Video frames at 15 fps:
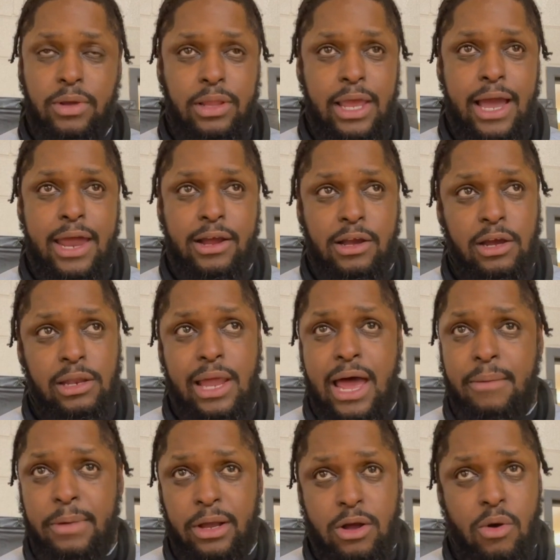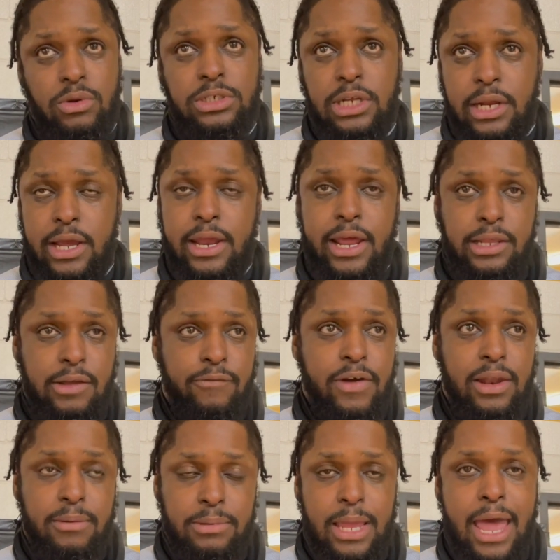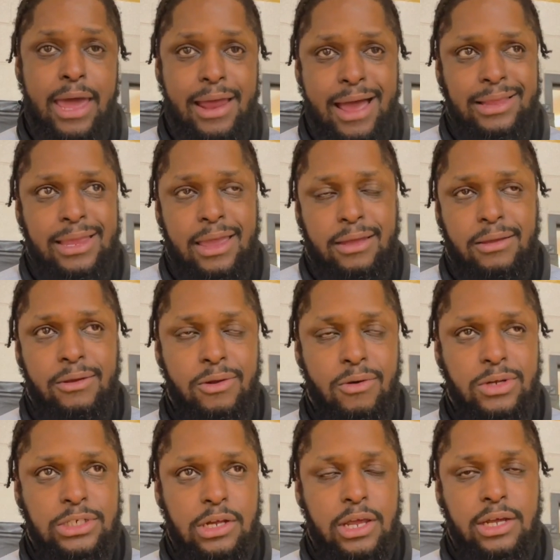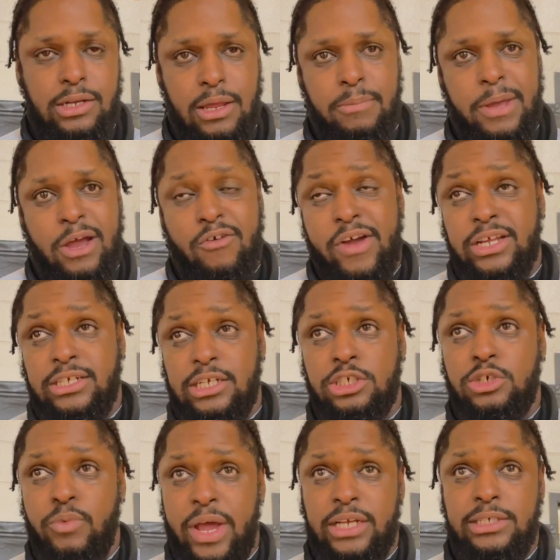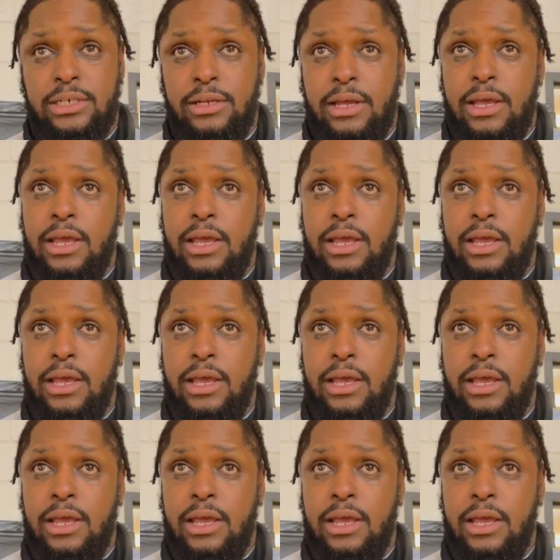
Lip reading: they got a good lineman coach in there. They developed that. I think, you know, it'll be a great situation.